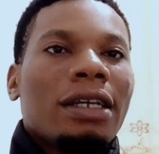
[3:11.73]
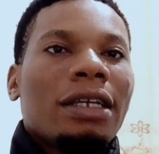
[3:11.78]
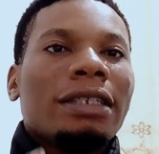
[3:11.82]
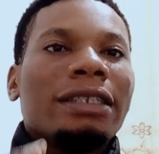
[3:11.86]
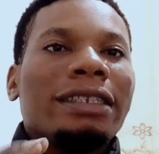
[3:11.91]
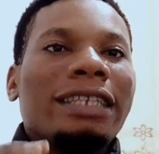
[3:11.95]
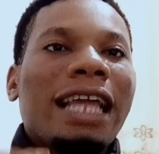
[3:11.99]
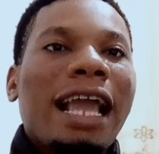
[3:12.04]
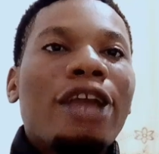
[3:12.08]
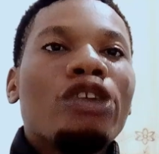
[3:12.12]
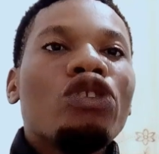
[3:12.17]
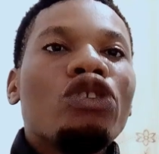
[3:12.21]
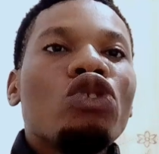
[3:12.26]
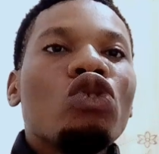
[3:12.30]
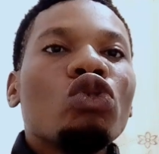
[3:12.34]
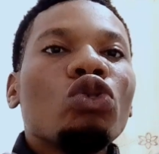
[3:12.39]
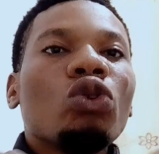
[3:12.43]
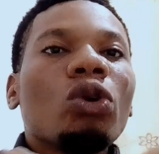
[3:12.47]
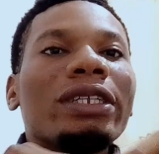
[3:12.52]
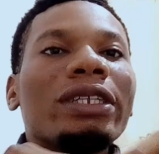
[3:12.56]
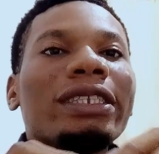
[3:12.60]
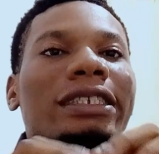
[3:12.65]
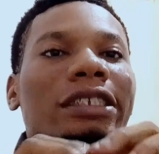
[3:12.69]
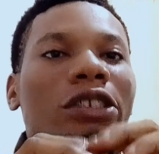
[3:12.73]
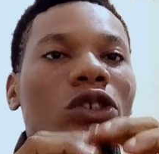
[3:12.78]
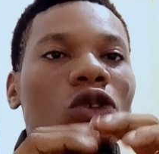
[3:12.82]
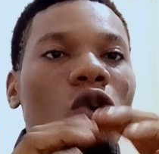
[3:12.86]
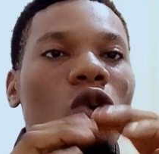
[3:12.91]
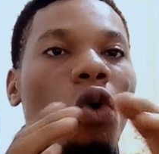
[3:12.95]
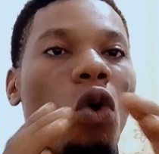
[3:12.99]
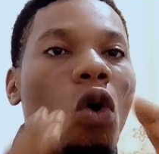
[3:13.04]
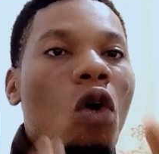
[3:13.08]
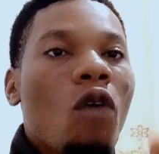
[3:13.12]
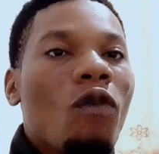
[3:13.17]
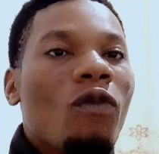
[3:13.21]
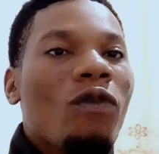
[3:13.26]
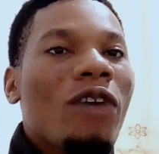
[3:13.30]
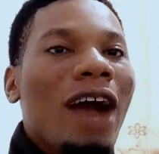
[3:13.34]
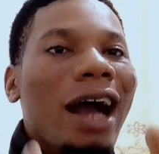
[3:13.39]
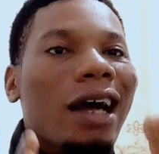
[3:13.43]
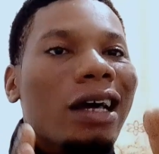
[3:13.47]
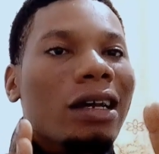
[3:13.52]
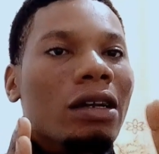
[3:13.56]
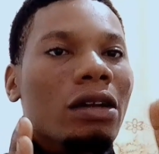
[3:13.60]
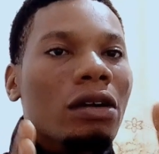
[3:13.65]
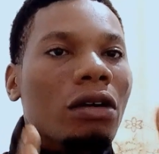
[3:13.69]
Then you know the
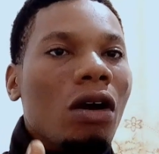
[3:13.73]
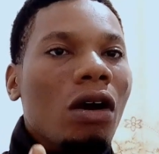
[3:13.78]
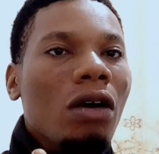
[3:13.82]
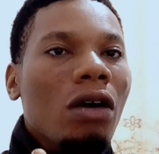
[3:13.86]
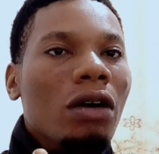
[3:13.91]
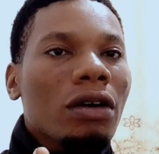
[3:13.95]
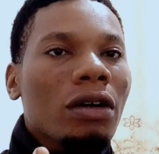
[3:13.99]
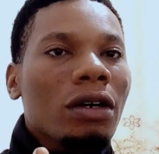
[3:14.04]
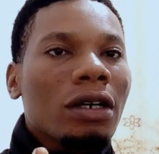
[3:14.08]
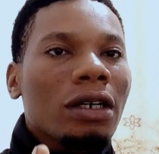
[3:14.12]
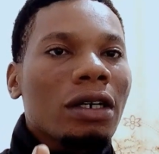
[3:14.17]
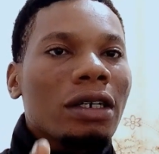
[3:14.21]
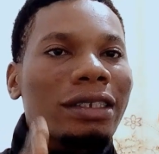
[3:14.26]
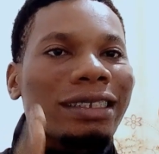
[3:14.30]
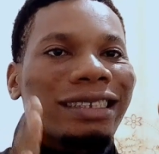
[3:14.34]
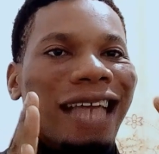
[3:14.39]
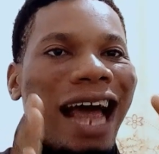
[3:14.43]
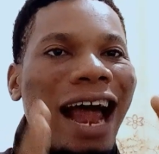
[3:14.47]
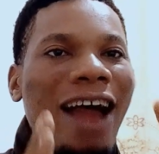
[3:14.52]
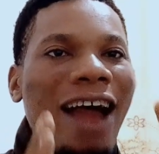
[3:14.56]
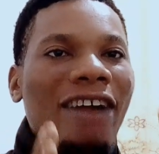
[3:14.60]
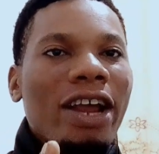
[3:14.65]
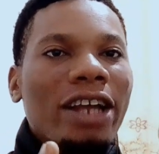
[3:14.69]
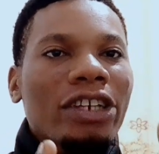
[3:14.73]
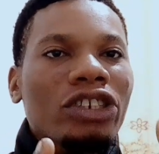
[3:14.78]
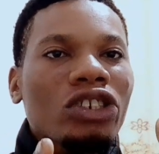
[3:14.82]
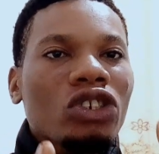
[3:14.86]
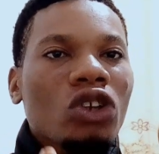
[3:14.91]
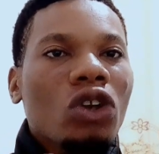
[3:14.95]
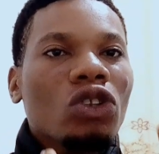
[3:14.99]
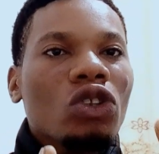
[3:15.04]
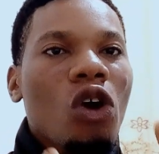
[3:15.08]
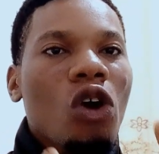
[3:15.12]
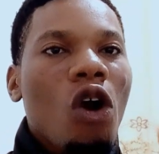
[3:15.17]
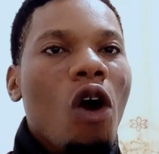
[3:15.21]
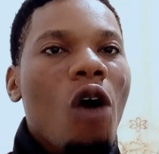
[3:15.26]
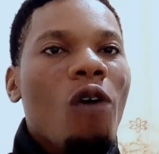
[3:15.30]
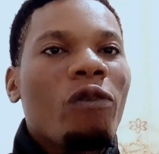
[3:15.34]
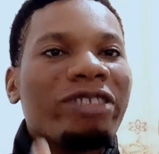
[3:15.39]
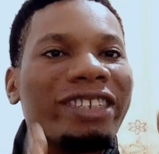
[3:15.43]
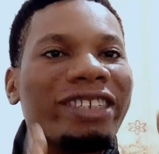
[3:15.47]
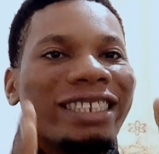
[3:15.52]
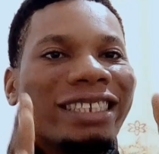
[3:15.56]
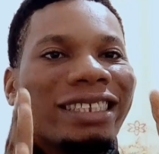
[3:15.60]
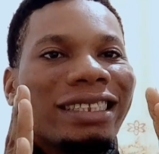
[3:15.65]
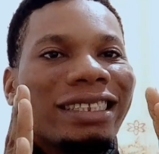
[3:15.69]
overall direction of
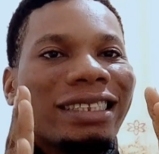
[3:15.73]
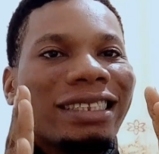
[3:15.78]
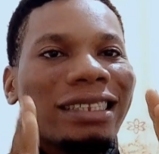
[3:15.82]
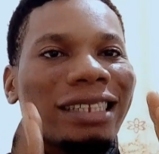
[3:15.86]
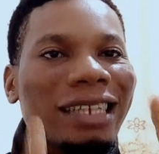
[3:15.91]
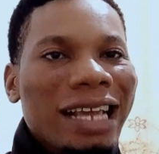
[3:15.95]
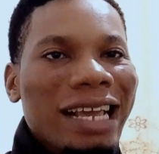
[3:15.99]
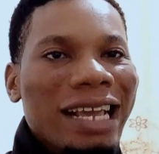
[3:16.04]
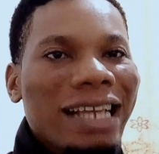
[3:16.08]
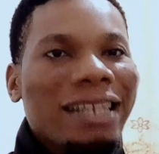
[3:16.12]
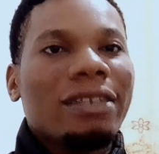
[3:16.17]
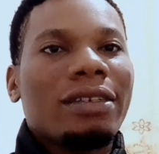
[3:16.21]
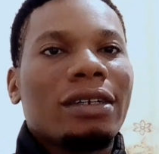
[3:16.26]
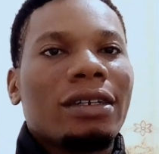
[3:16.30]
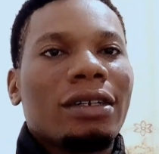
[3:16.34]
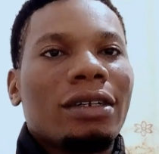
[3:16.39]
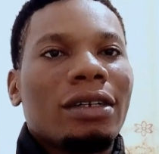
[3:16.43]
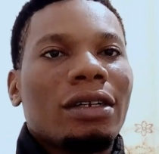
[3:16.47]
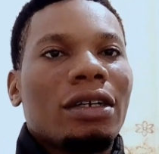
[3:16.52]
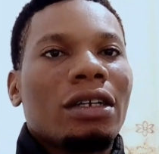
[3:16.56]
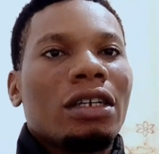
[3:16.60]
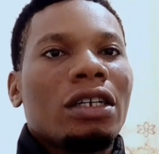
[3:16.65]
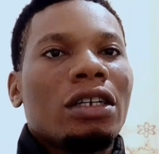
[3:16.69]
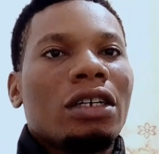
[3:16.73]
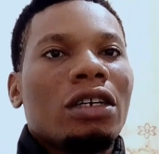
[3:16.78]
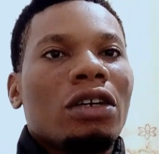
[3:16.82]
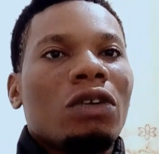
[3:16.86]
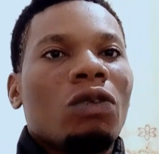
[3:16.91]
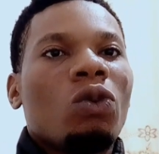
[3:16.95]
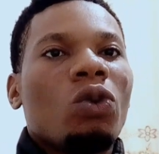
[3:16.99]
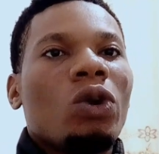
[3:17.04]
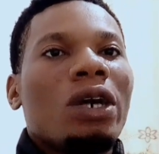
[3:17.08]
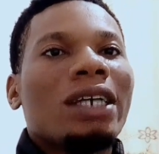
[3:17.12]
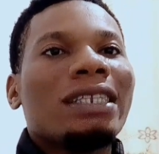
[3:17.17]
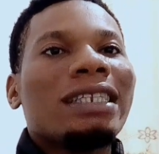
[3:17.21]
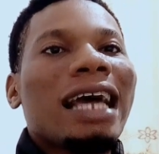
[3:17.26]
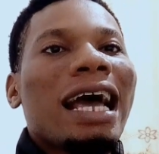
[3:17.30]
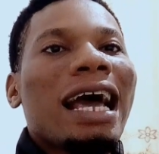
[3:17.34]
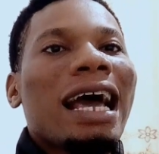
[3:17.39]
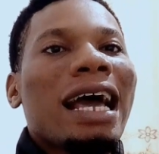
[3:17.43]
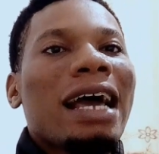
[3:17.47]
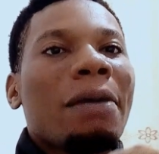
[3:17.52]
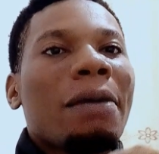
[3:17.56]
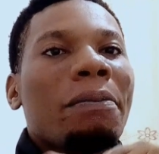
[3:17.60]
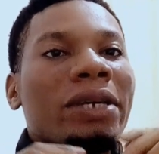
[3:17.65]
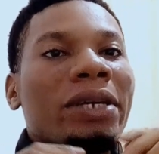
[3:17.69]
the trade,
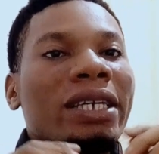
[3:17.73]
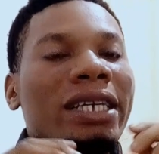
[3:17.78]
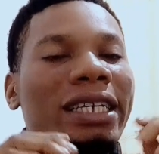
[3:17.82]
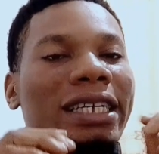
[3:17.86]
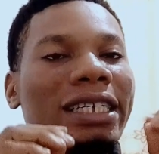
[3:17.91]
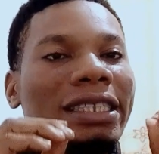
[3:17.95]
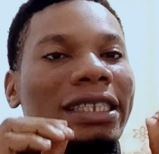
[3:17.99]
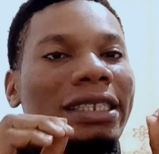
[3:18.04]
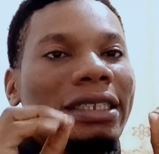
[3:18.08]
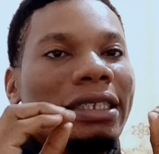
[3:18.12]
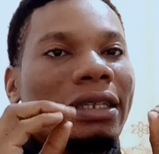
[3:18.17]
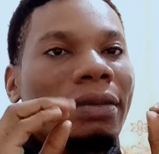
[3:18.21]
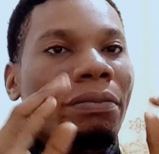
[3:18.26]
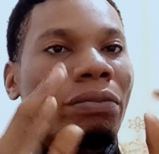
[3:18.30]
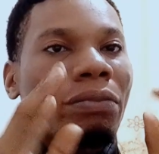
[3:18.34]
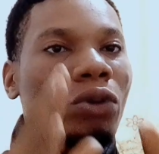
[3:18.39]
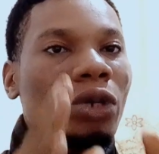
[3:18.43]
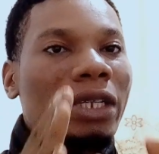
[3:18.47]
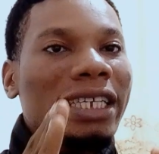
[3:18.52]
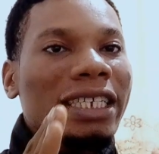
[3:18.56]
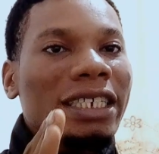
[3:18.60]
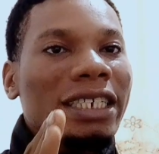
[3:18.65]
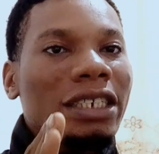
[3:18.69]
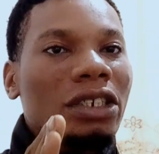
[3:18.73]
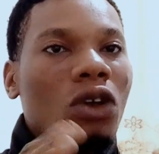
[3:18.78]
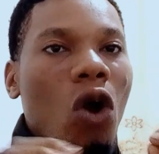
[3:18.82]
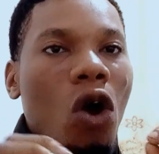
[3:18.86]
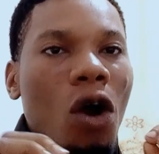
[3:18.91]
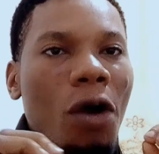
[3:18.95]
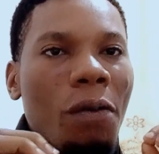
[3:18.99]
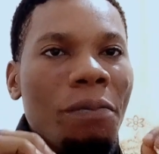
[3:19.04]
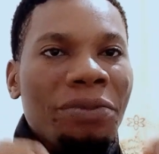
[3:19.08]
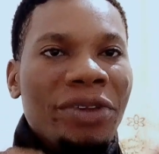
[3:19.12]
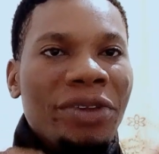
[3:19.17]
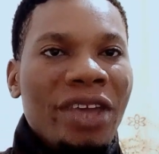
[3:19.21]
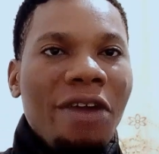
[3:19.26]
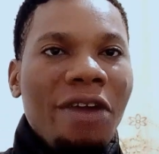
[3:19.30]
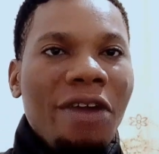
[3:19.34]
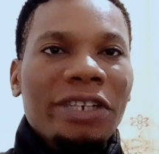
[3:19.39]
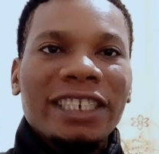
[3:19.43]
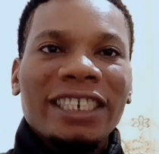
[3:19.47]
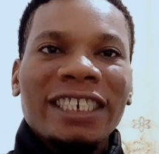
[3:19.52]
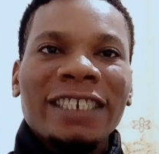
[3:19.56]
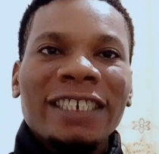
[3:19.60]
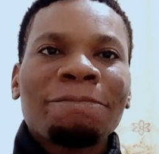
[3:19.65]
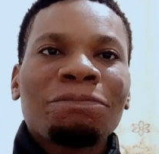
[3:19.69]
whether be it bullish or
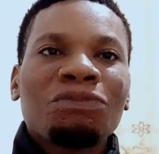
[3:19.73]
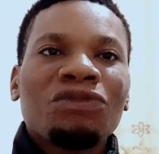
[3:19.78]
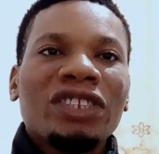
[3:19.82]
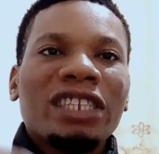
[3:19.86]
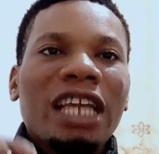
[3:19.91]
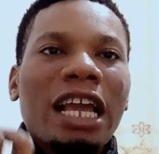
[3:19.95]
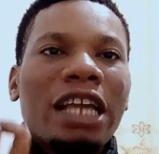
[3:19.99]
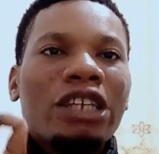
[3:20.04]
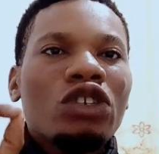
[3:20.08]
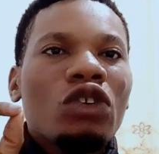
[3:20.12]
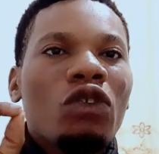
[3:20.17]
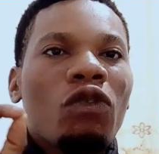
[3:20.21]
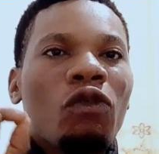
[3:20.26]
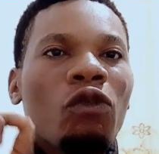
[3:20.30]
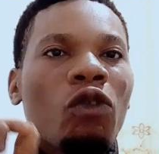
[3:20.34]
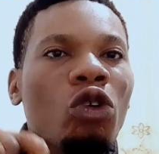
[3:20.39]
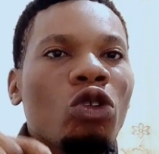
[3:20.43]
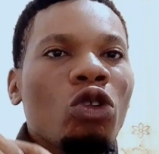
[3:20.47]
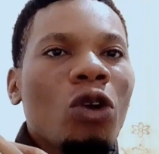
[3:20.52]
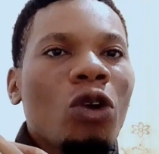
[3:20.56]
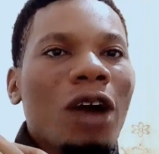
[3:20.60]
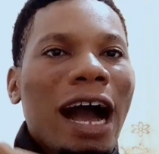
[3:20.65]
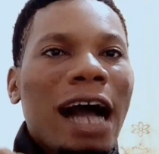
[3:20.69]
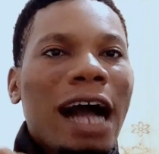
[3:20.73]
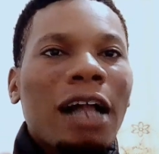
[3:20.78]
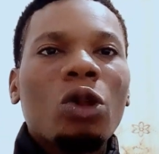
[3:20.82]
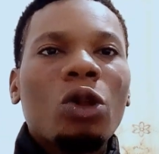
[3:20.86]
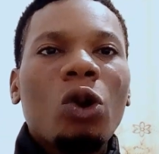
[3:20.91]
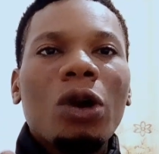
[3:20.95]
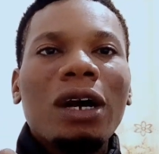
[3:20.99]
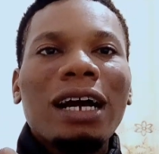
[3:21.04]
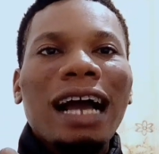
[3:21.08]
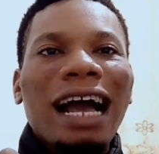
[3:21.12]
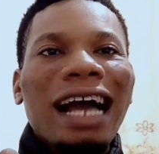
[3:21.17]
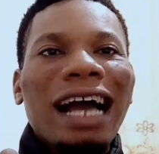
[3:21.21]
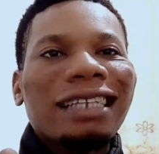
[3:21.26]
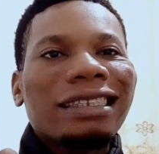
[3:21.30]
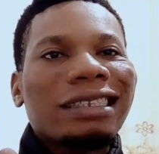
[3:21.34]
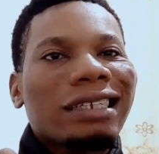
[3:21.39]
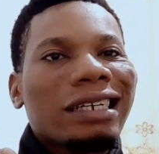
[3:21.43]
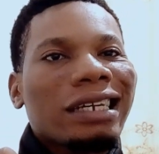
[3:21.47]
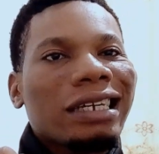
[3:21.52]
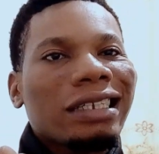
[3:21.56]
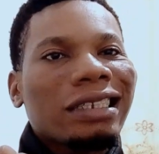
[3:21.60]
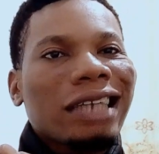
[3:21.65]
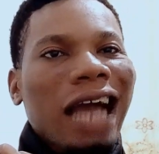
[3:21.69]
bearish. Then you follow along and
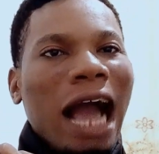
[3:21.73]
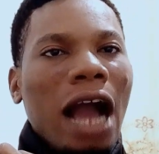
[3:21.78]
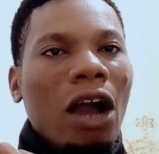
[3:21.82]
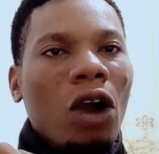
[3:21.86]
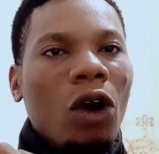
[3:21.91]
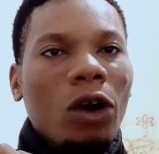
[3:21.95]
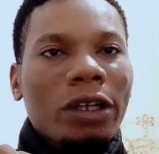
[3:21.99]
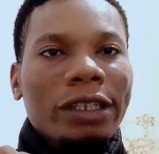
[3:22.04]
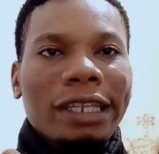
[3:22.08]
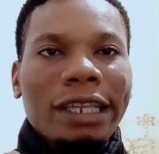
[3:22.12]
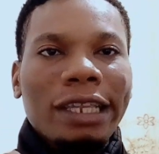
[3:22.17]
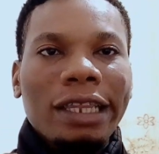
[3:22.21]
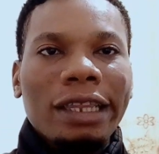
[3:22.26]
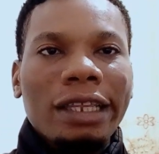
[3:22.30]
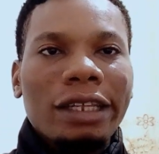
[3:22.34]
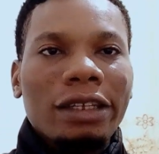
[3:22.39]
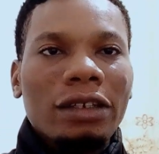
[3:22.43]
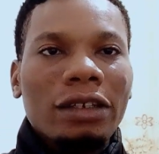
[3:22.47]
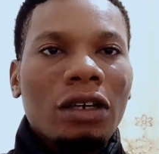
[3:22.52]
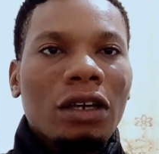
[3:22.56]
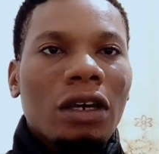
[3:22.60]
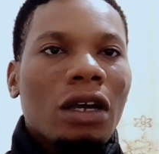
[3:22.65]
trade accordingly.